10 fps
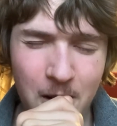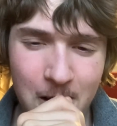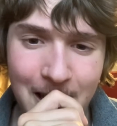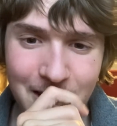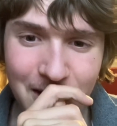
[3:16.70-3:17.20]

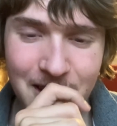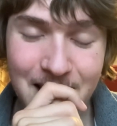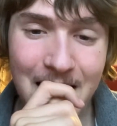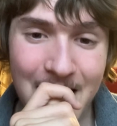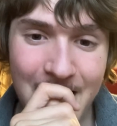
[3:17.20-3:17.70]
let's just
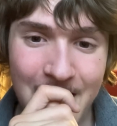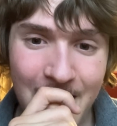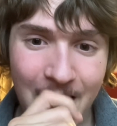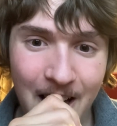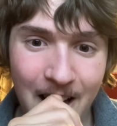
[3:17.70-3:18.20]
say...
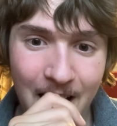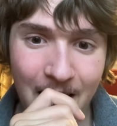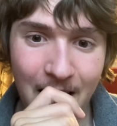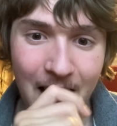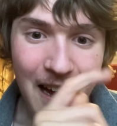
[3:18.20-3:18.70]

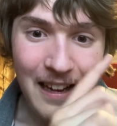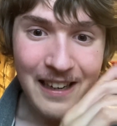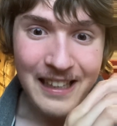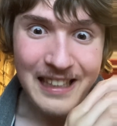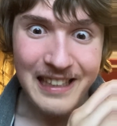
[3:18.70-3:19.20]

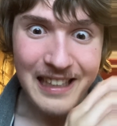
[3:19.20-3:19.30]
Like...